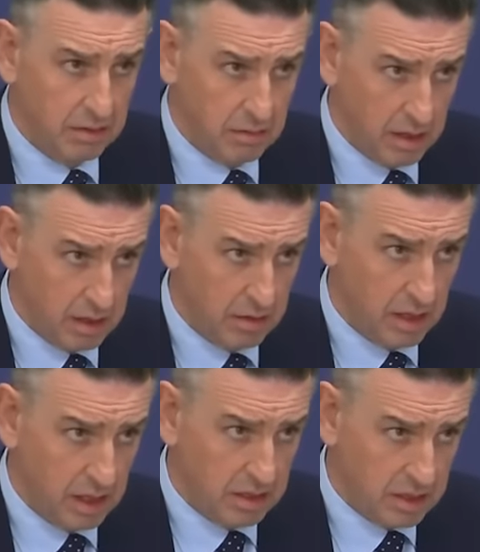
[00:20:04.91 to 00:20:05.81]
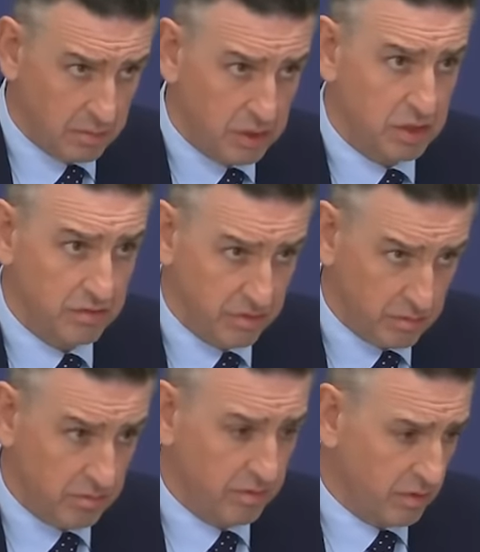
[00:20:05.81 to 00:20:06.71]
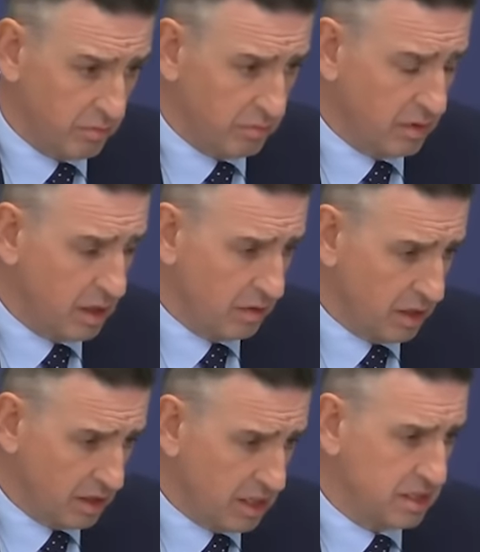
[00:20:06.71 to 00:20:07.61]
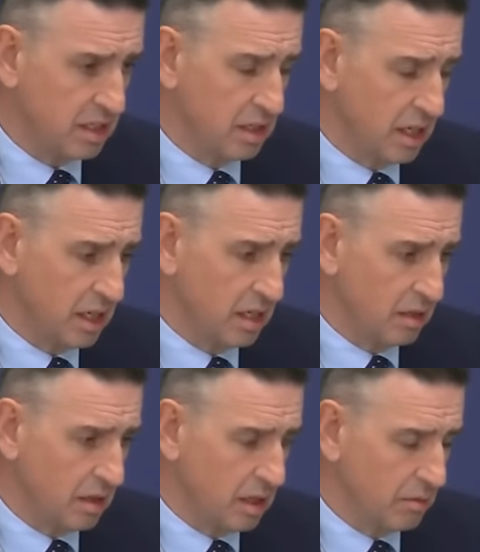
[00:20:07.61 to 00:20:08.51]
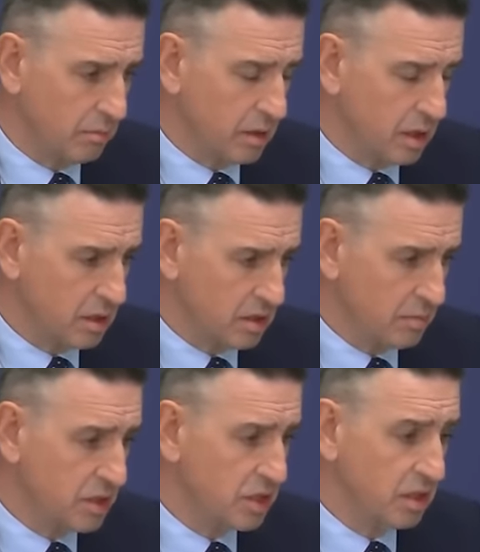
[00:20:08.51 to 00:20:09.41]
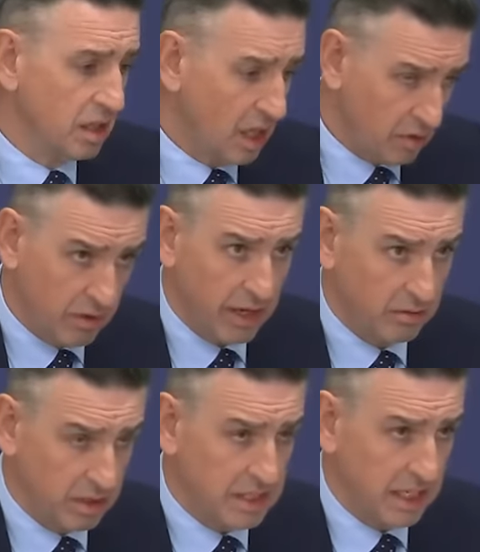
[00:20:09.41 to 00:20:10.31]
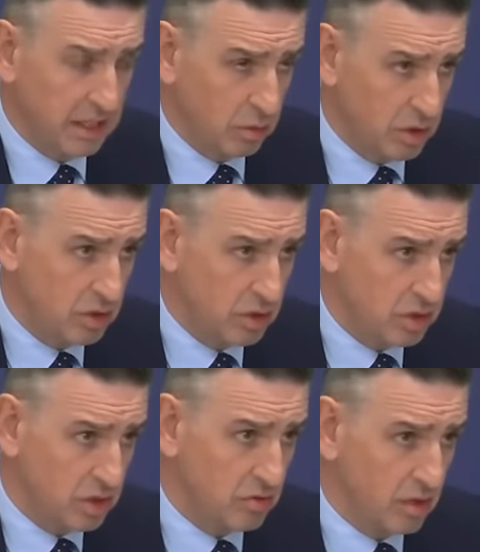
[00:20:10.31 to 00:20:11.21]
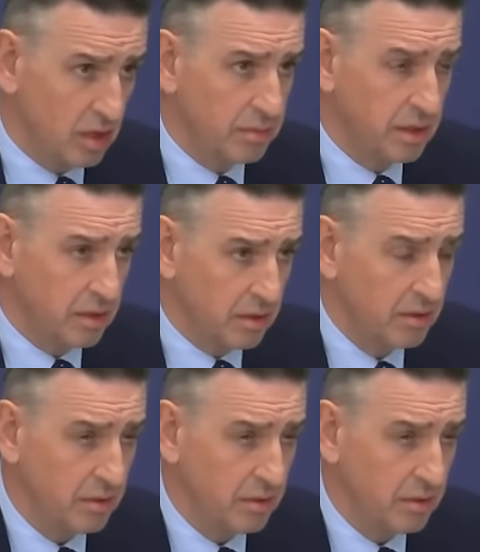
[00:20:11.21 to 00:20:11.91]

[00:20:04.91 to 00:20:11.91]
in submissions from in this submission around exactly what you just described.